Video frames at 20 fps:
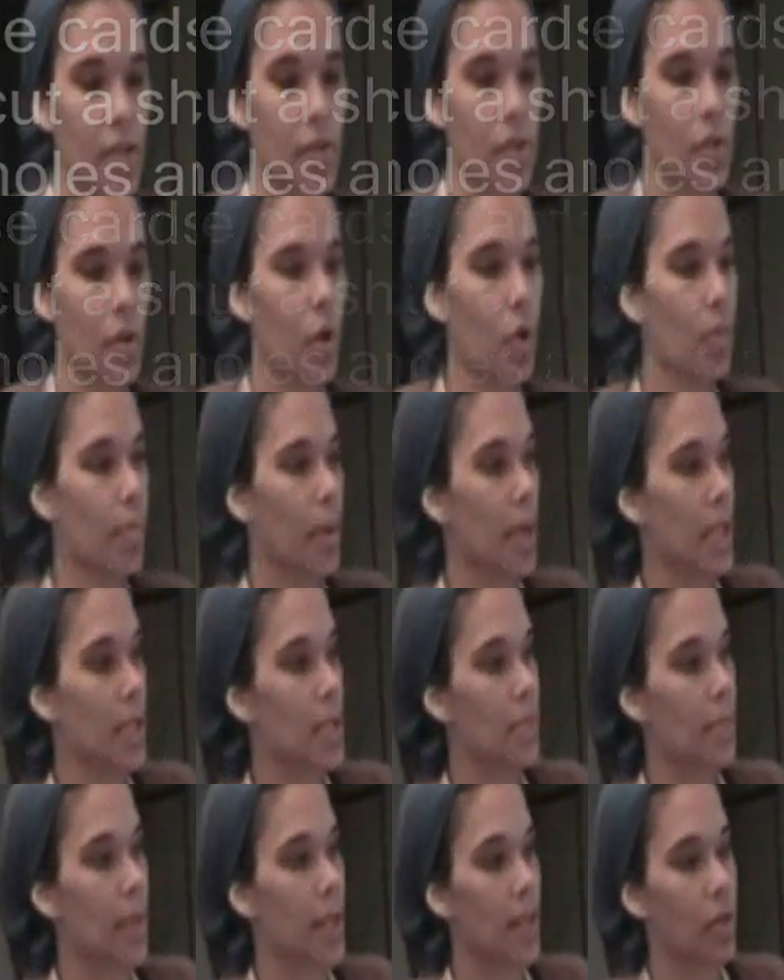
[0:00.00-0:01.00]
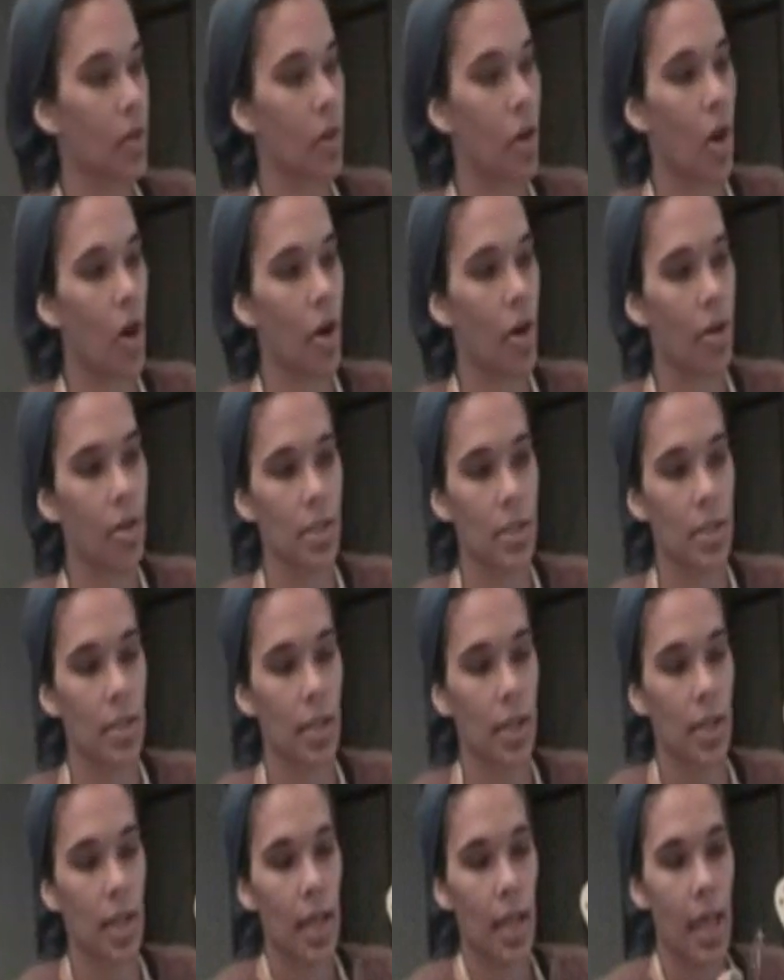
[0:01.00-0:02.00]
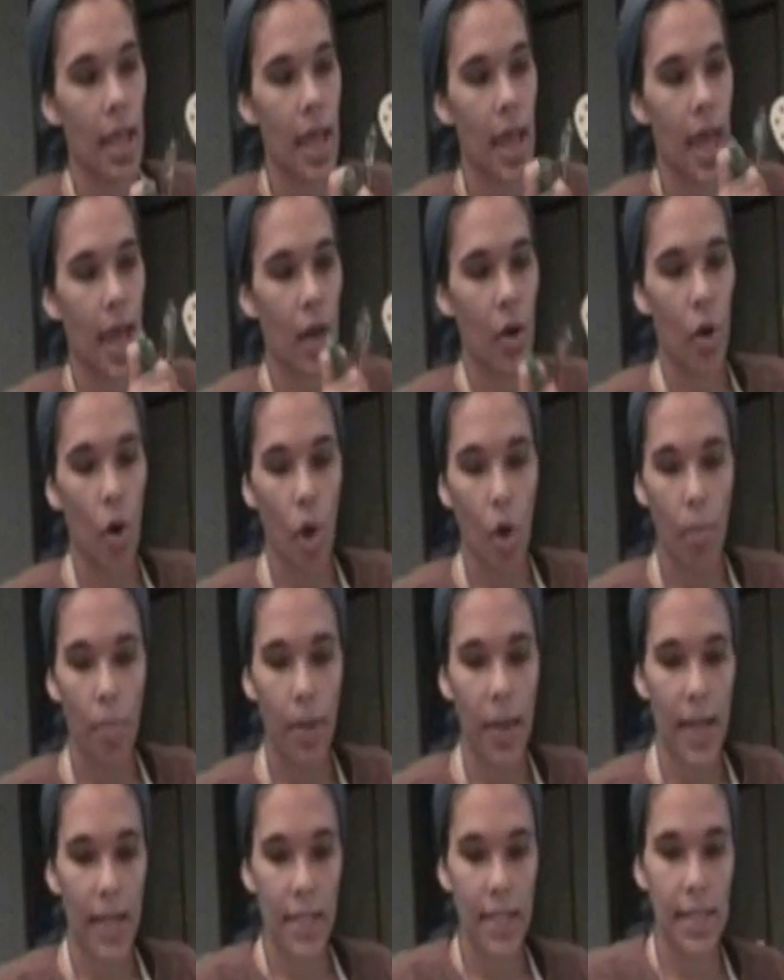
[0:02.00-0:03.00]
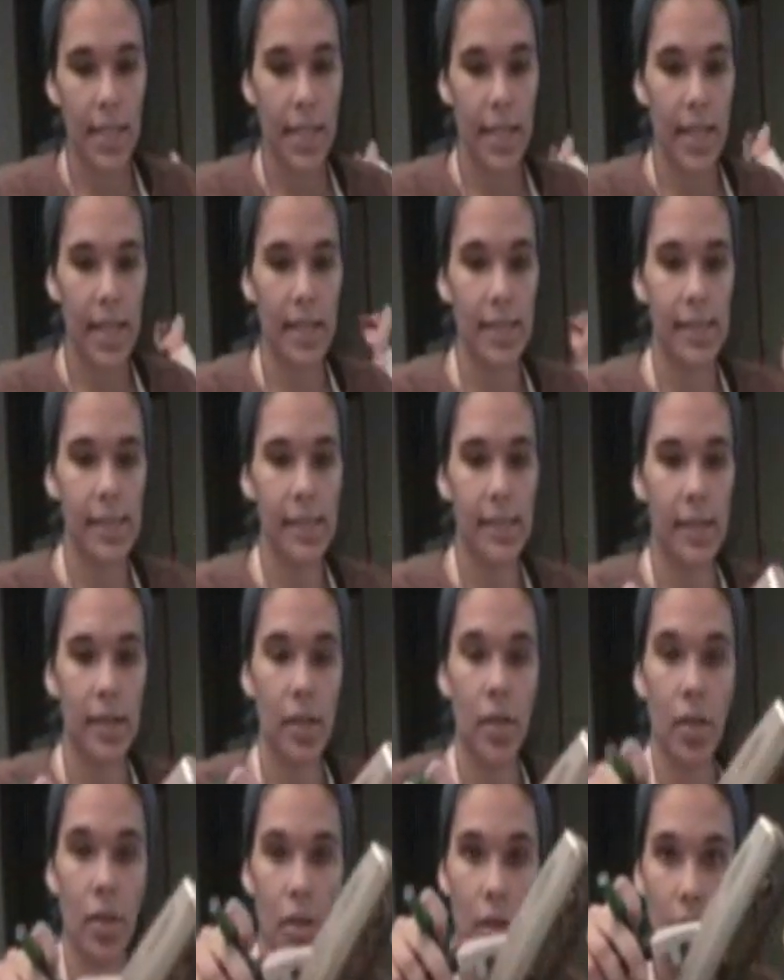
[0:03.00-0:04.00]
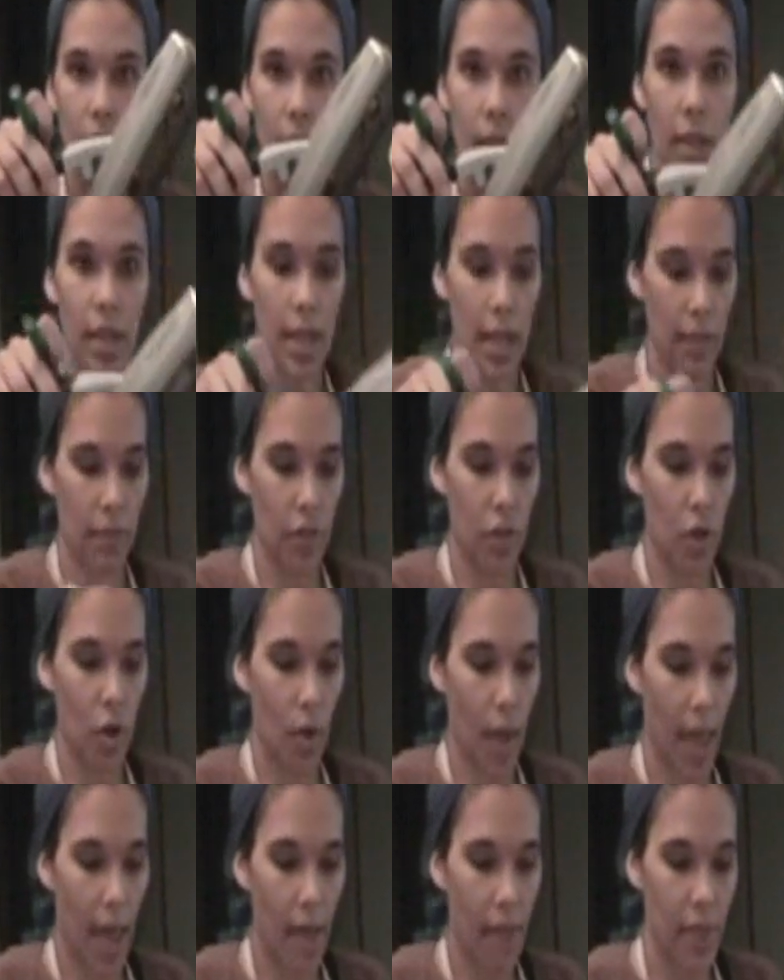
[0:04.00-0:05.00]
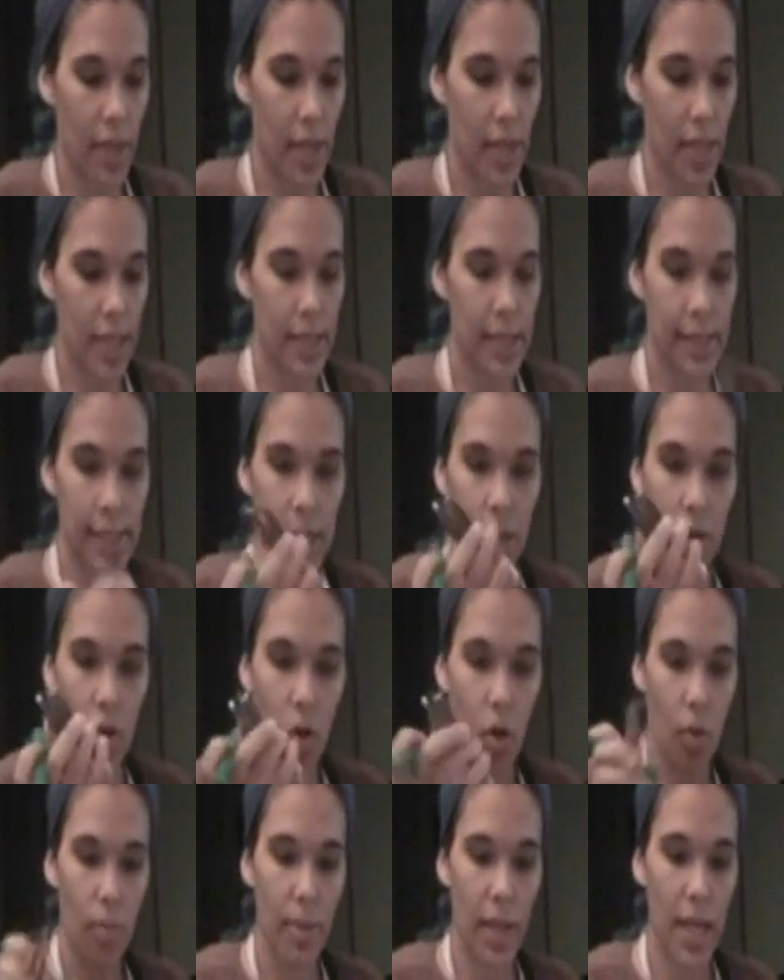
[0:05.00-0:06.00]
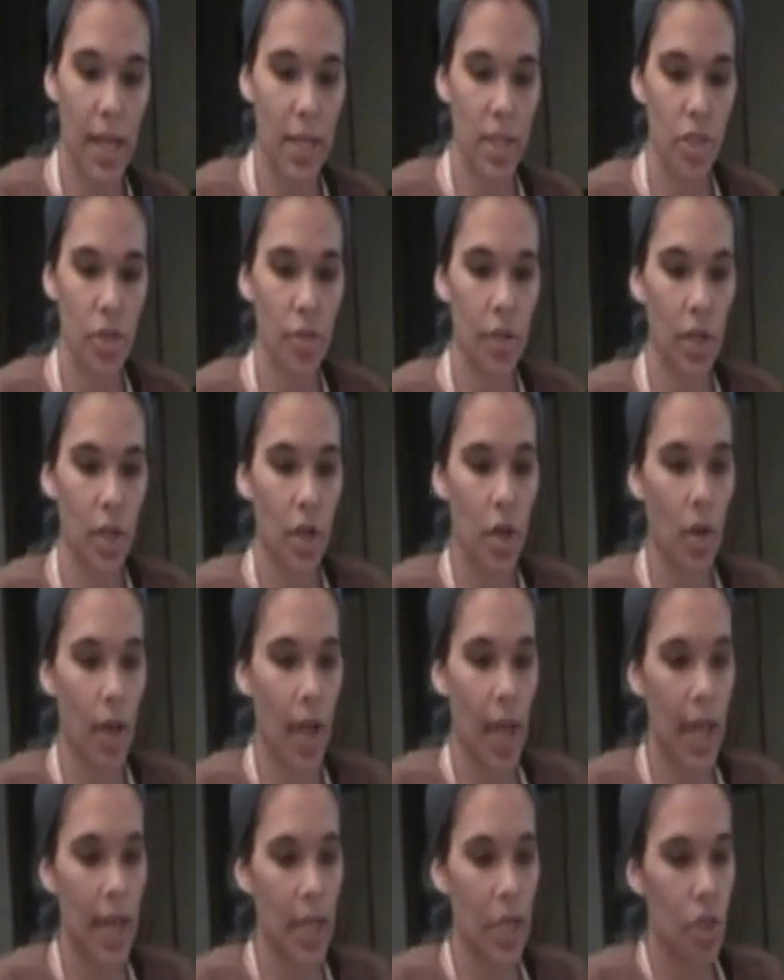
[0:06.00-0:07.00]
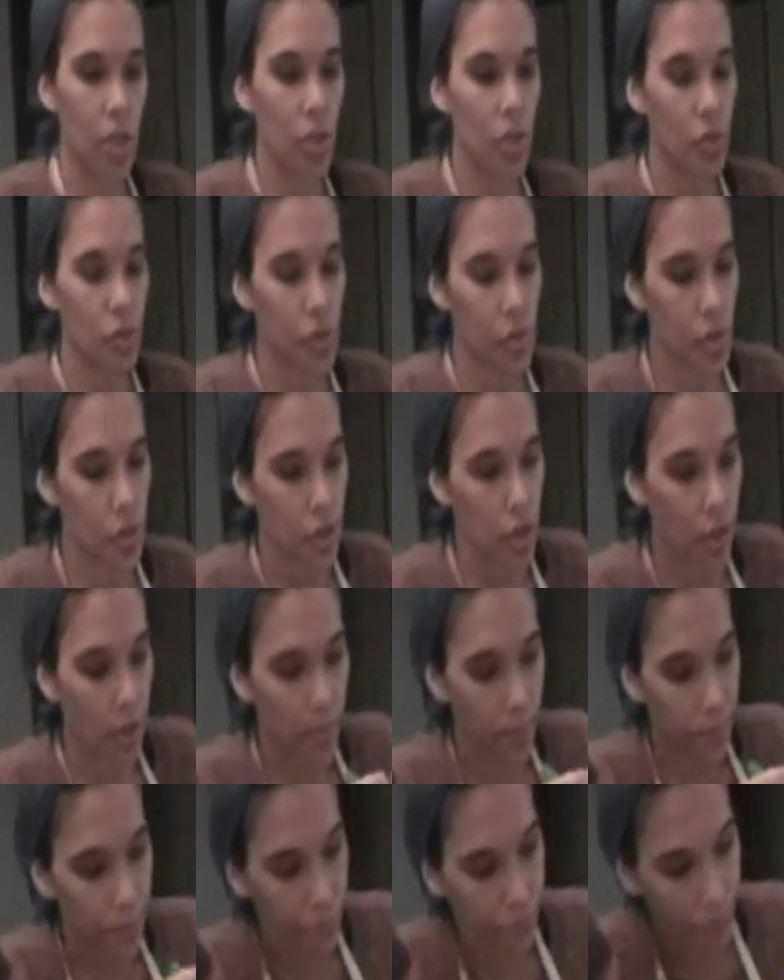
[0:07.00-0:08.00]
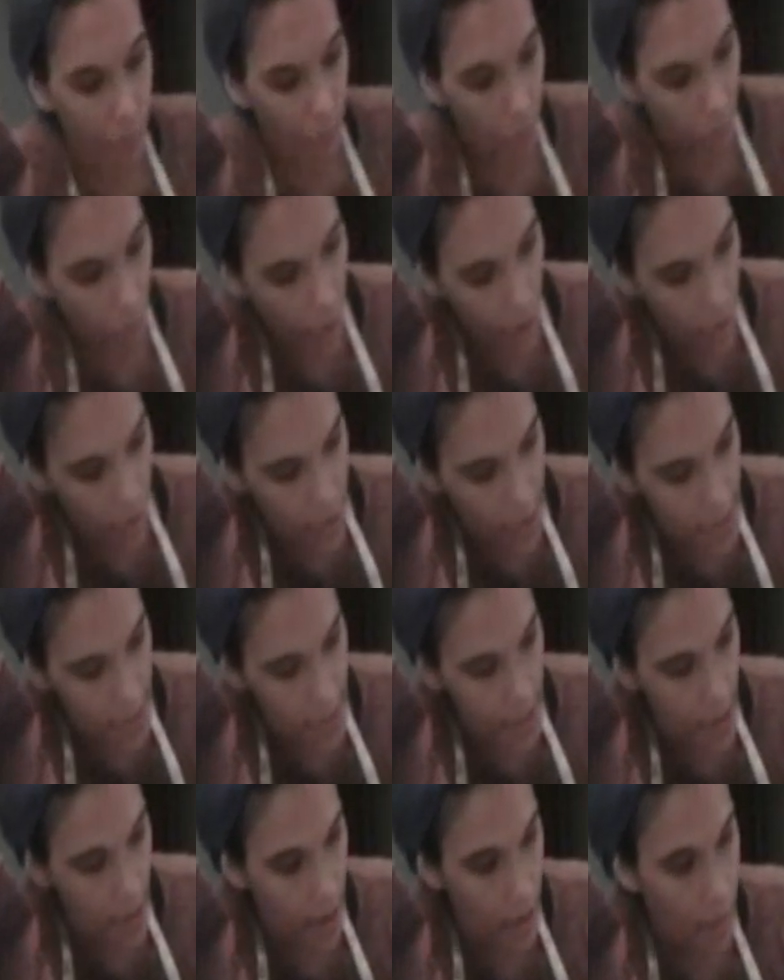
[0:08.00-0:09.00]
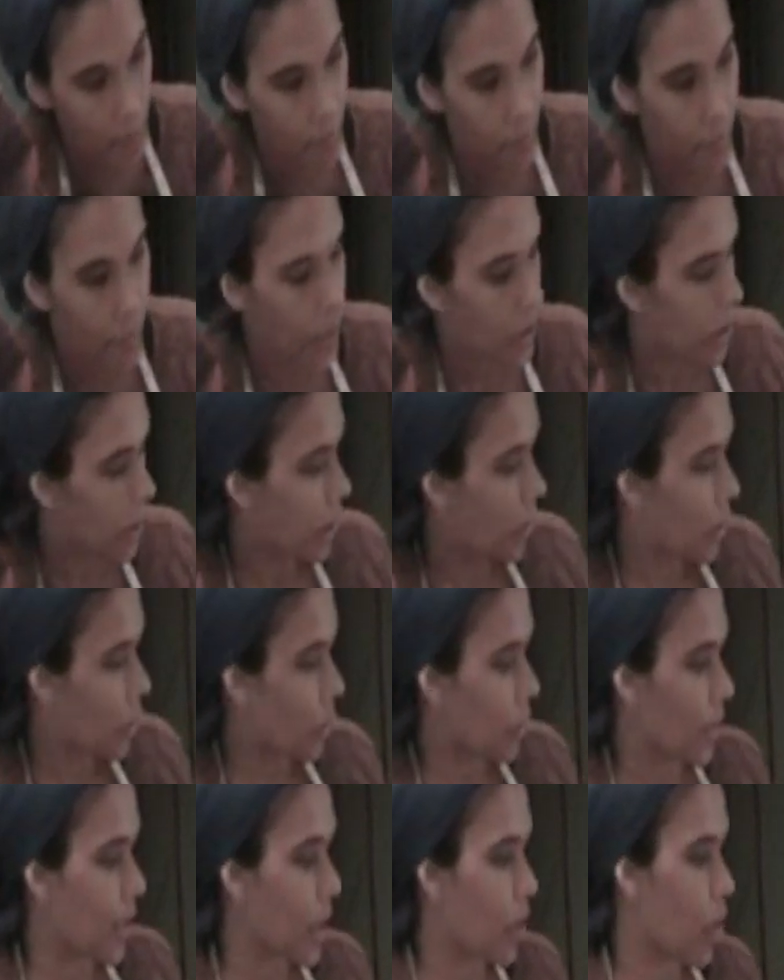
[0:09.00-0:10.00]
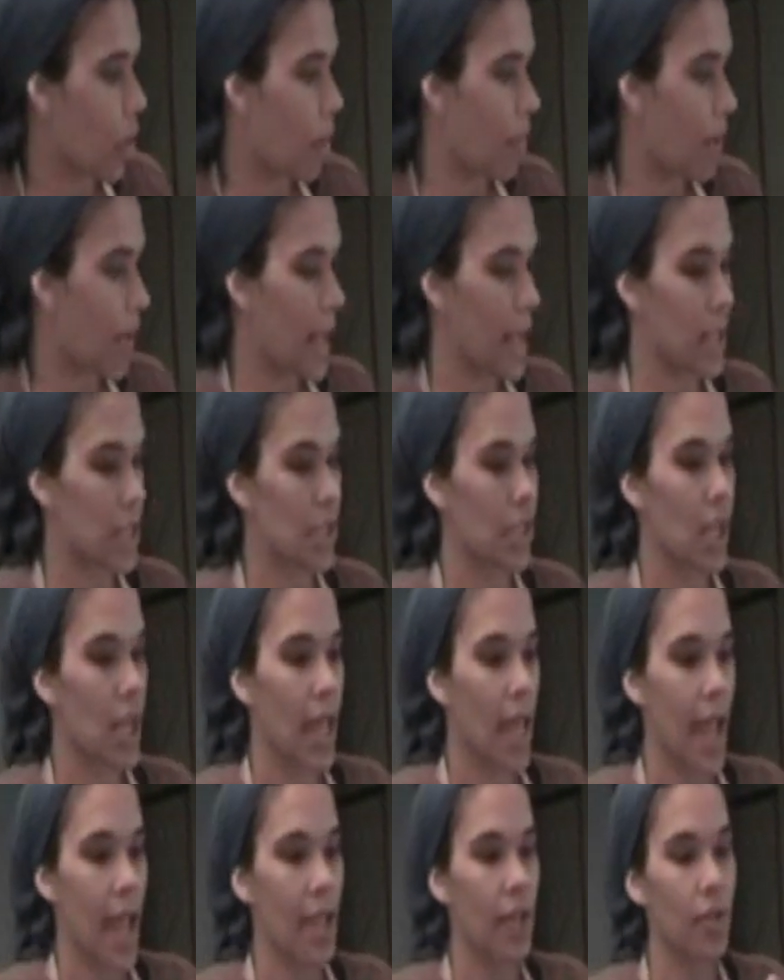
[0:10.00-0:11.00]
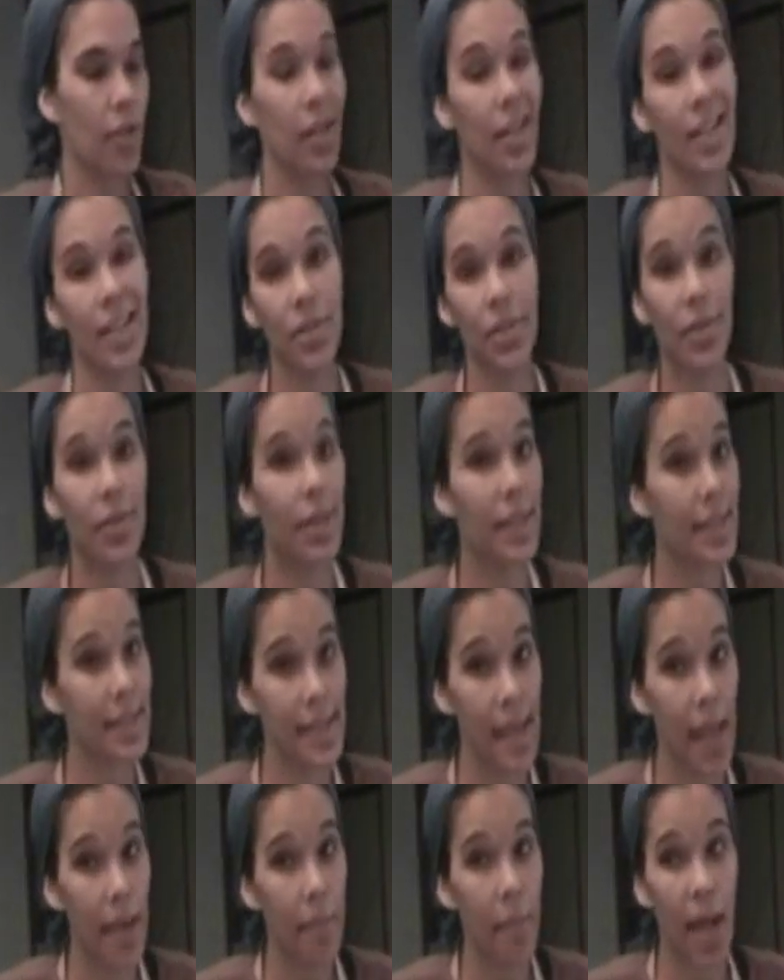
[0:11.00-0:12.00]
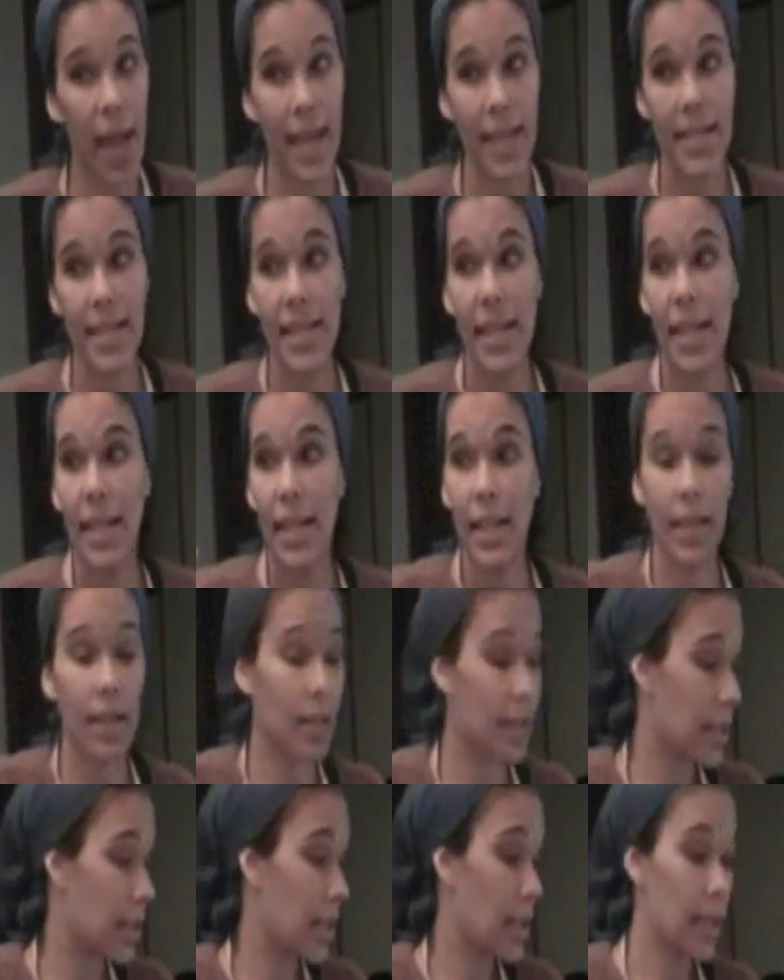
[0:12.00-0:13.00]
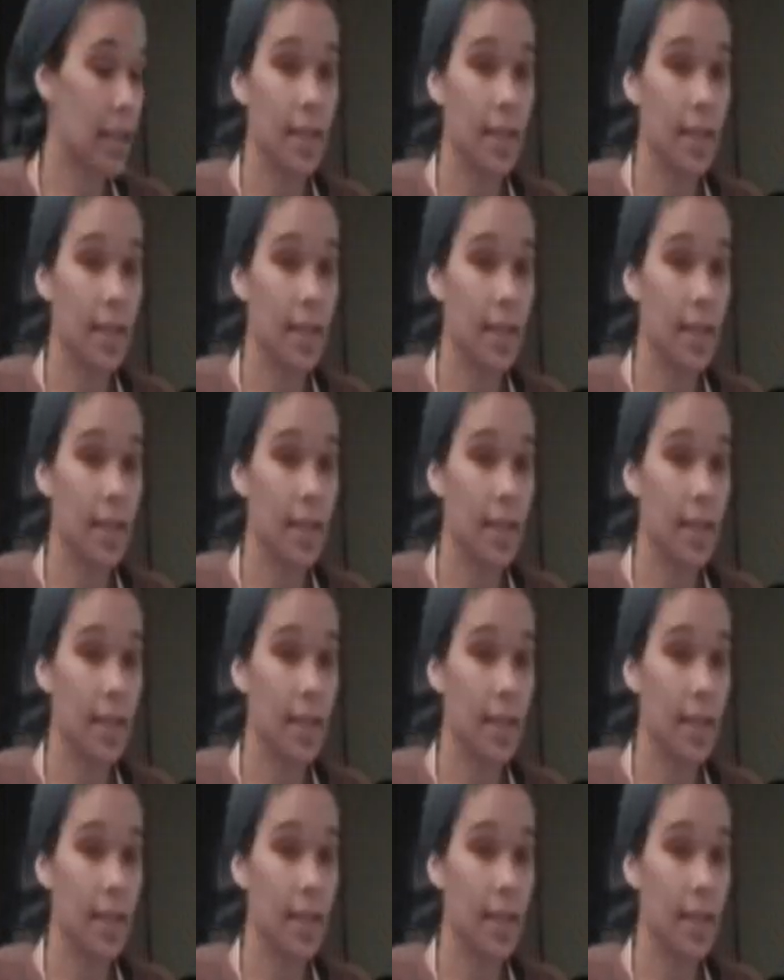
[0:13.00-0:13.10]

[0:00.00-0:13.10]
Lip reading: I used a hole punch, my little heart, and hole punch this. If you don't have the single hole punch, you can go ahead and use, this 3-hole punch. And you can do the same idea,